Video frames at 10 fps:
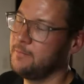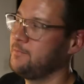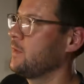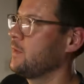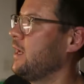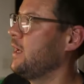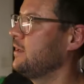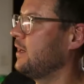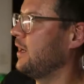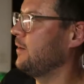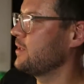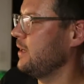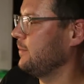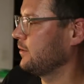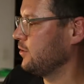I was
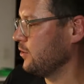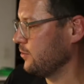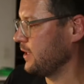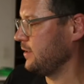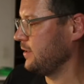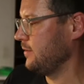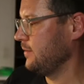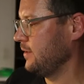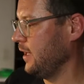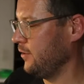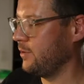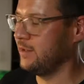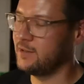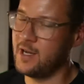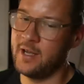able to use it in real
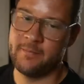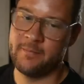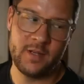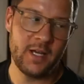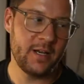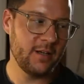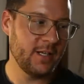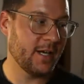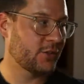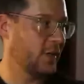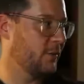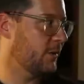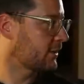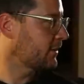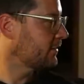time, and it actually
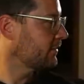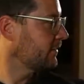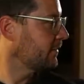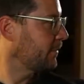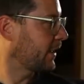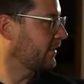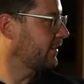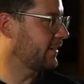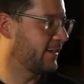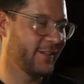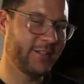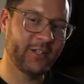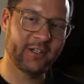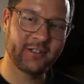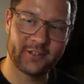worked. Pekka, do you know this
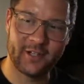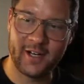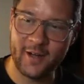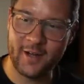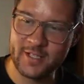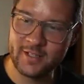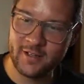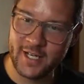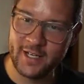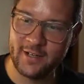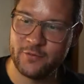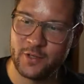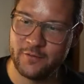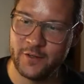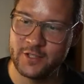joke? So I was in Ireland for
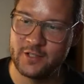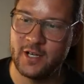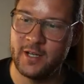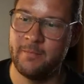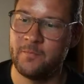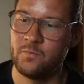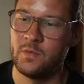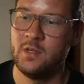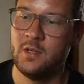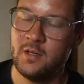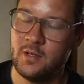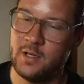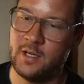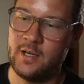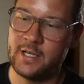the first time,
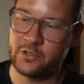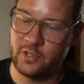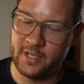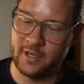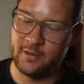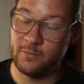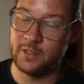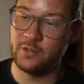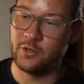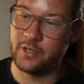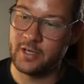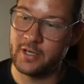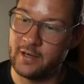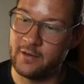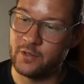and actually then went to Northern
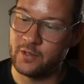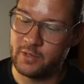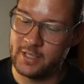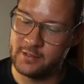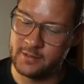Ireland for a race.